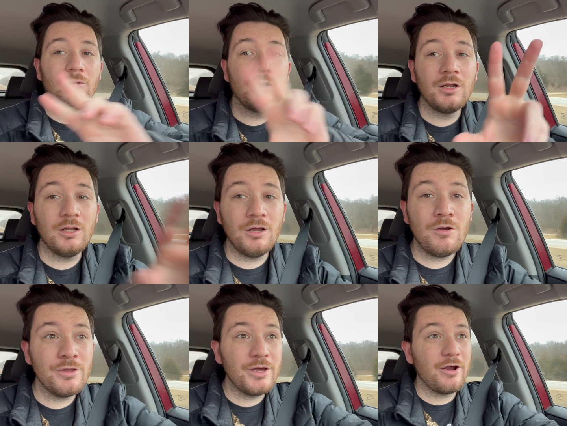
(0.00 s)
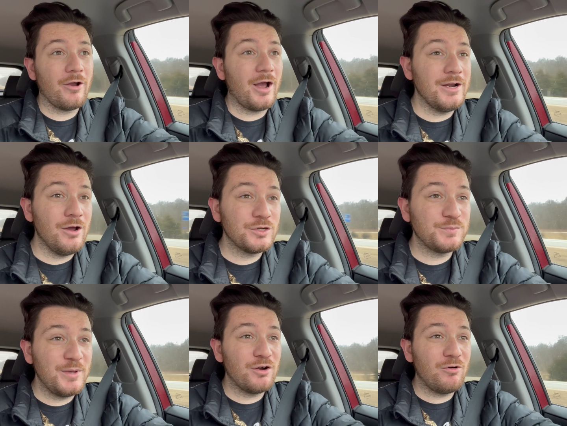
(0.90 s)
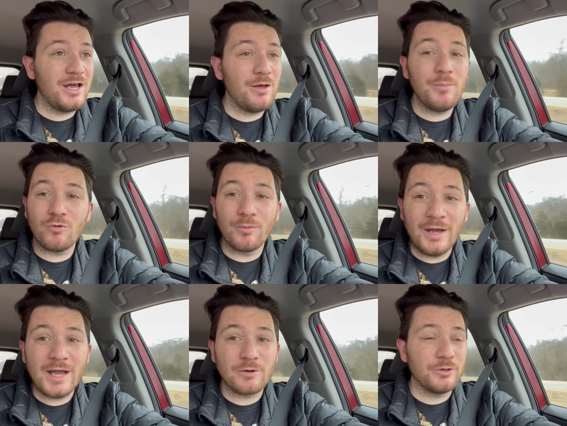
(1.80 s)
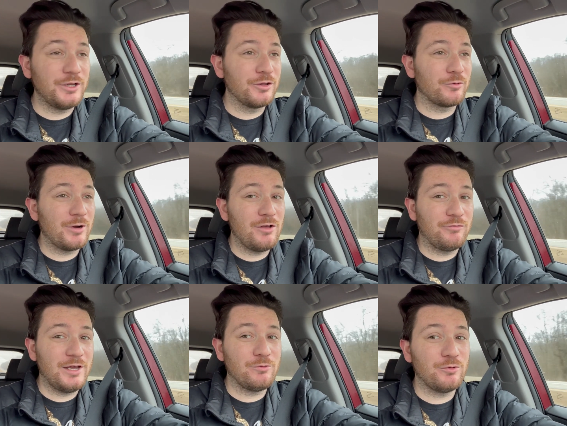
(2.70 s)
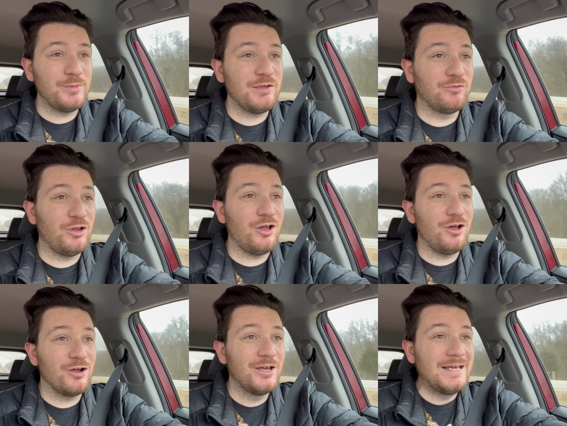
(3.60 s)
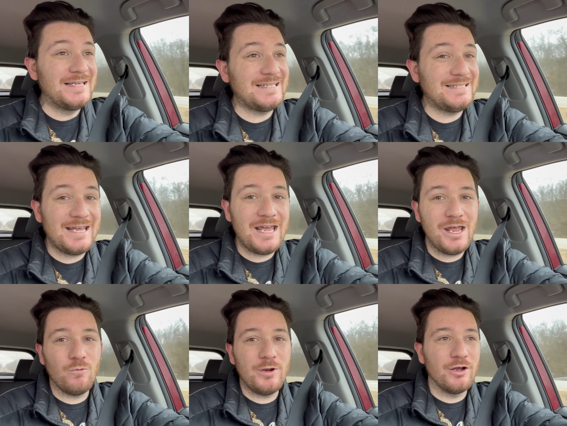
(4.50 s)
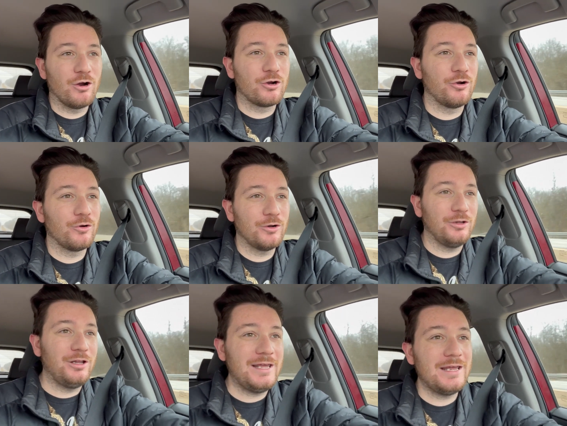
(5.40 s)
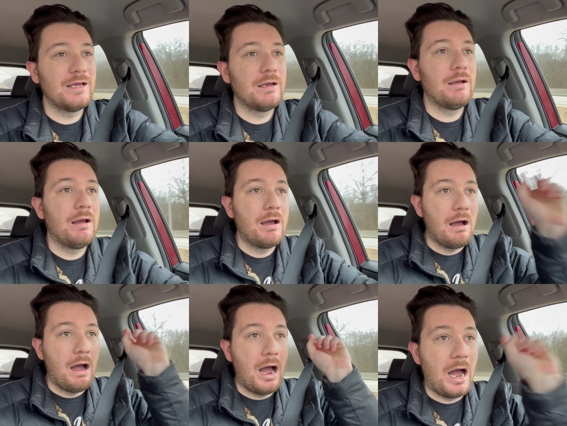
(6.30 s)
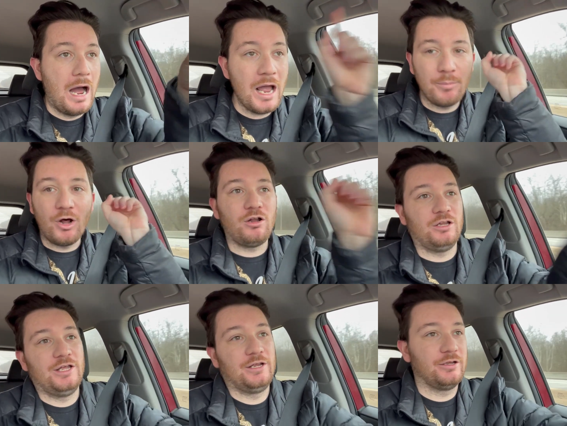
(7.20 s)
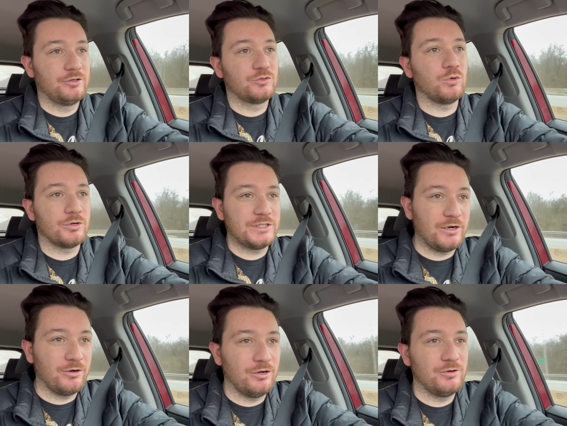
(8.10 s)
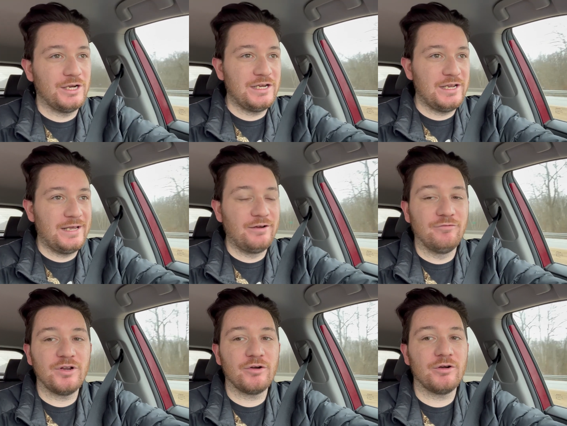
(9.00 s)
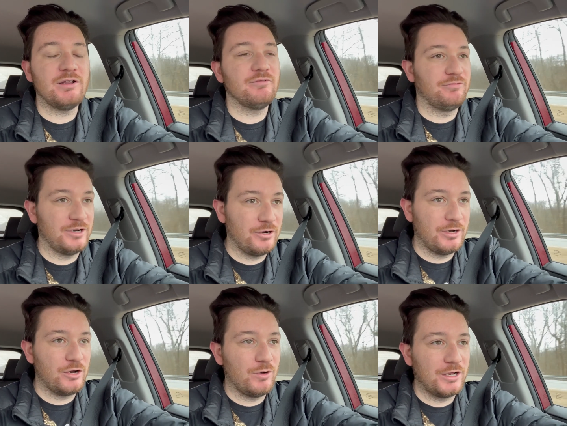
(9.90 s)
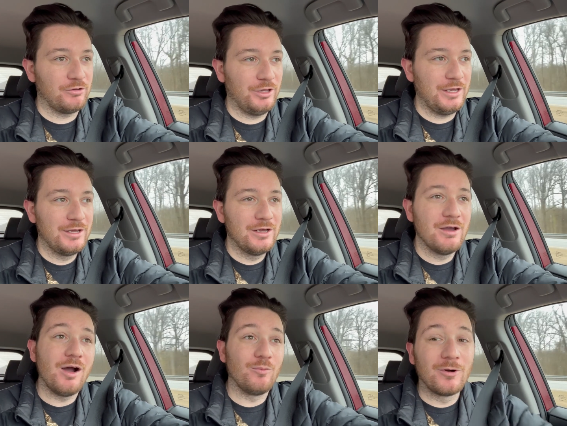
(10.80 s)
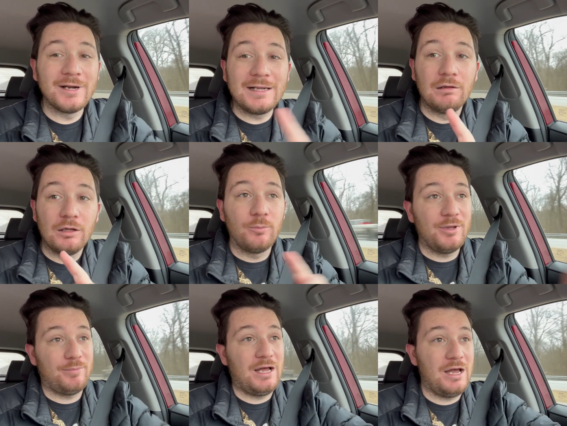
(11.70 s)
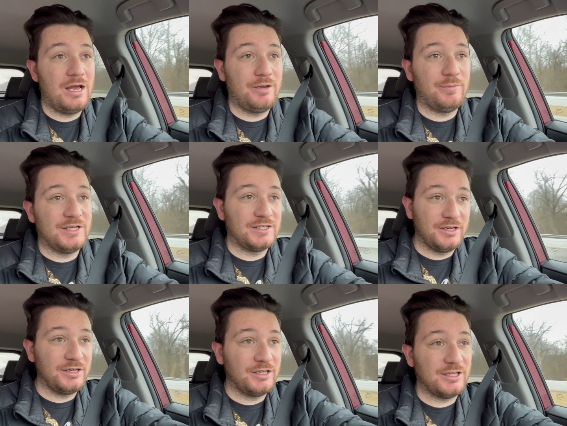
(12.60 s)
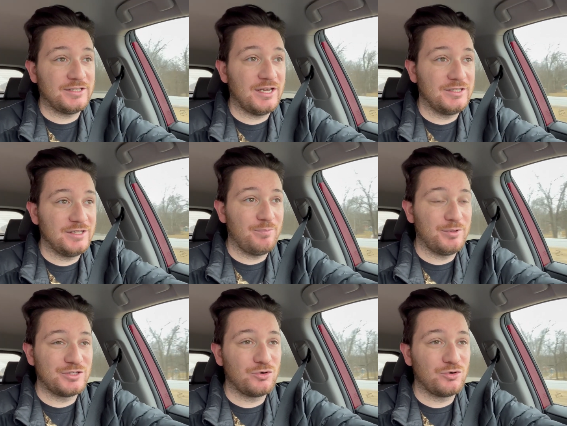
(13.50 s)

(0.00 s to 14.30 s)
Well, hello there. I know it's been a while, but we're back with another Railfan with Me vlog. Today we are currently highballing toward Terre Haute, Indiana very, very quickly. I'm running a little bit behind because I didn't get this heads up as